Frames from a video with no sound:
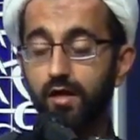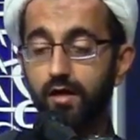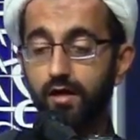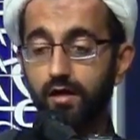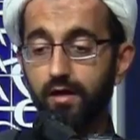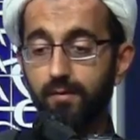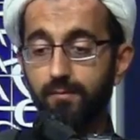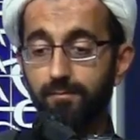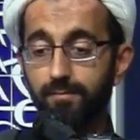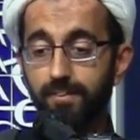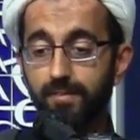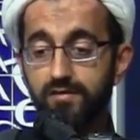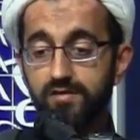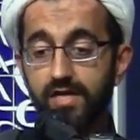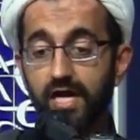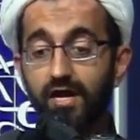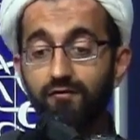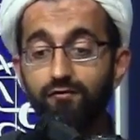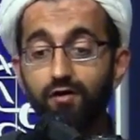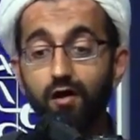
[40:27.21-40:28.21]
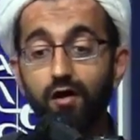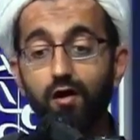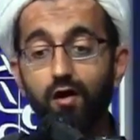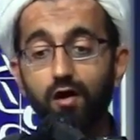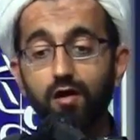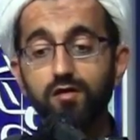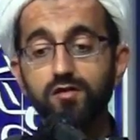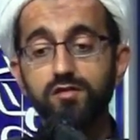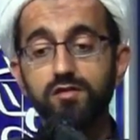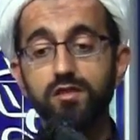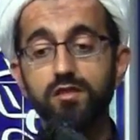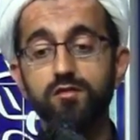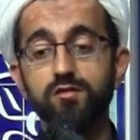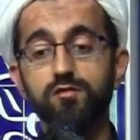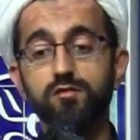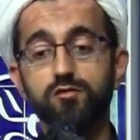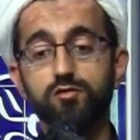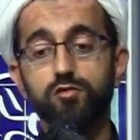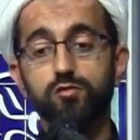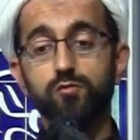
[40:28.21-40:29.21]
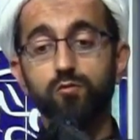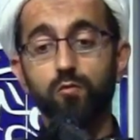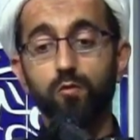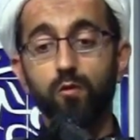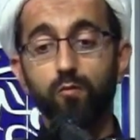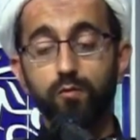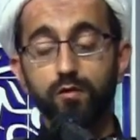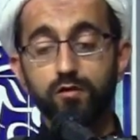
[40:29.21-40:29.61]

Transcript: have our heart into what